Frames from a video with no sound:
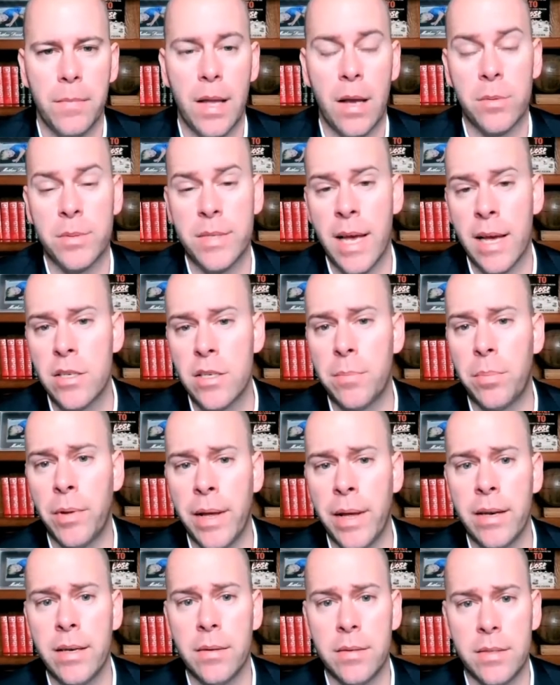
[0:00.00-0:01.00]
I was actually
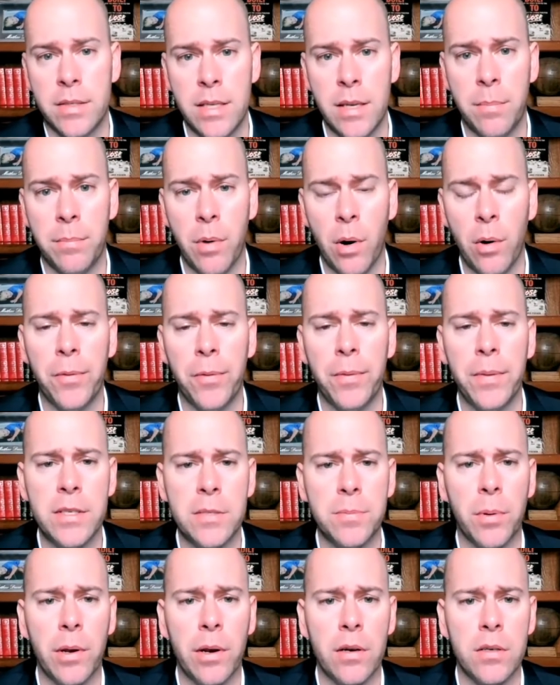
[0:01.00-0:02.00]
planning to see both of these
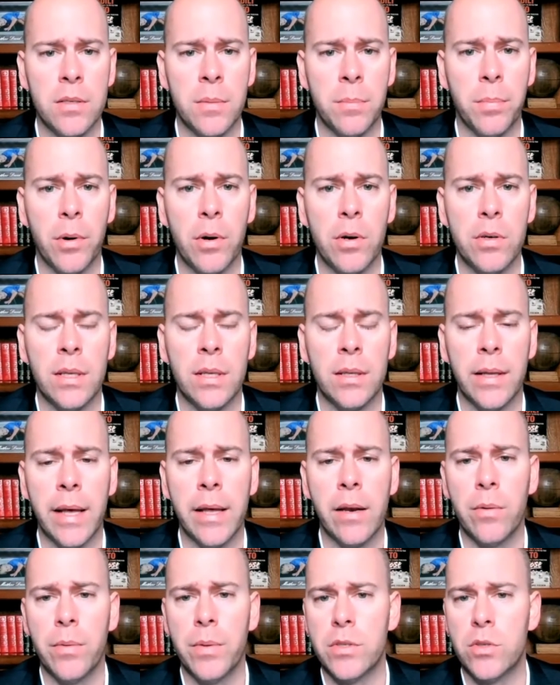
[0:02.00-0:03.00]
players in person
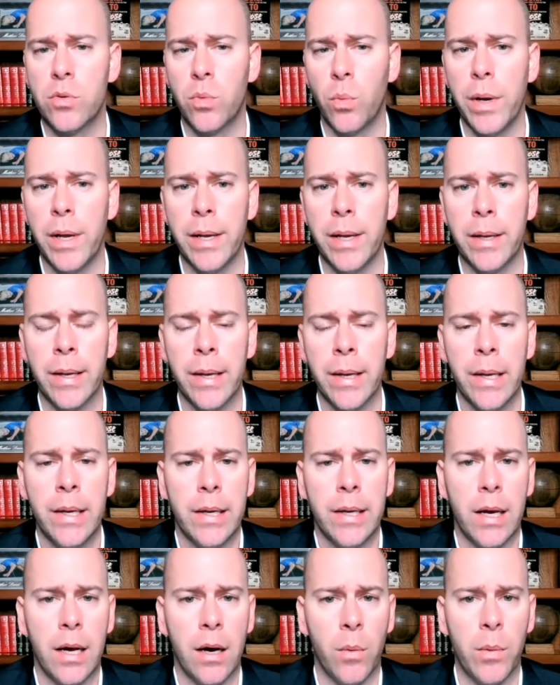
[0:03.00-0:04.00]
later this week
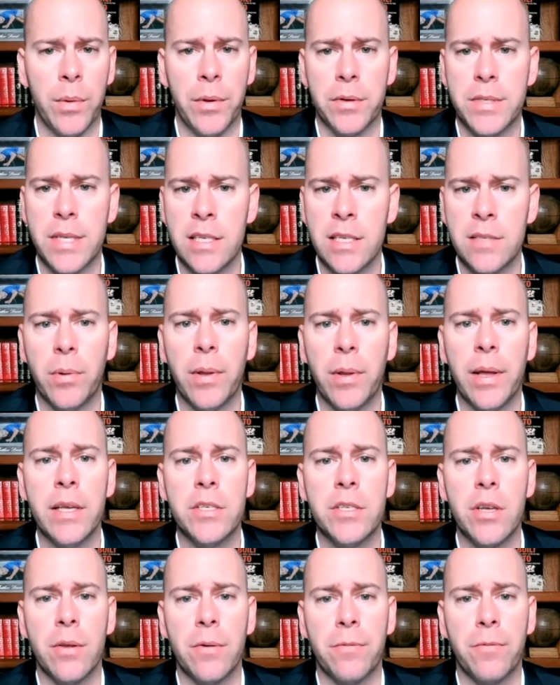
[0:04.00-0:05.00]
when their teams play
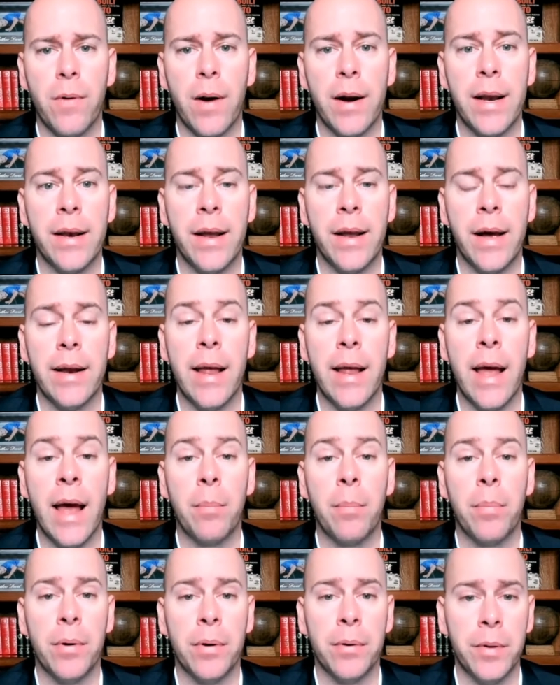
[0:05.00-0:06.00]
each other Friday night
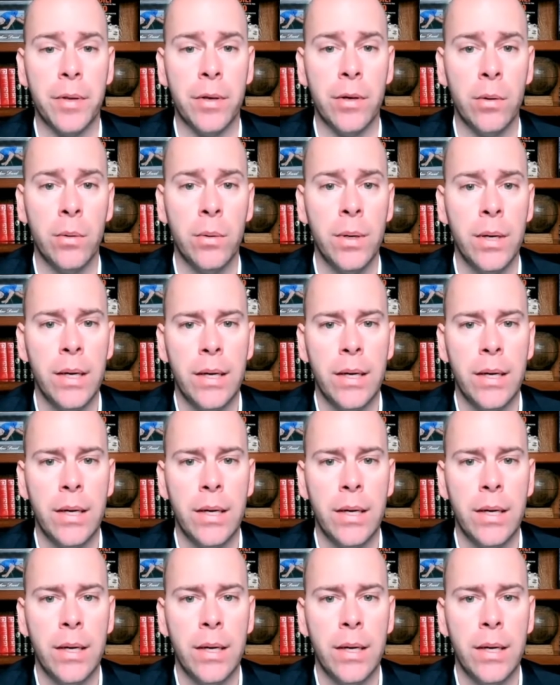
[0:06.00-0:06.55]
at Purdue.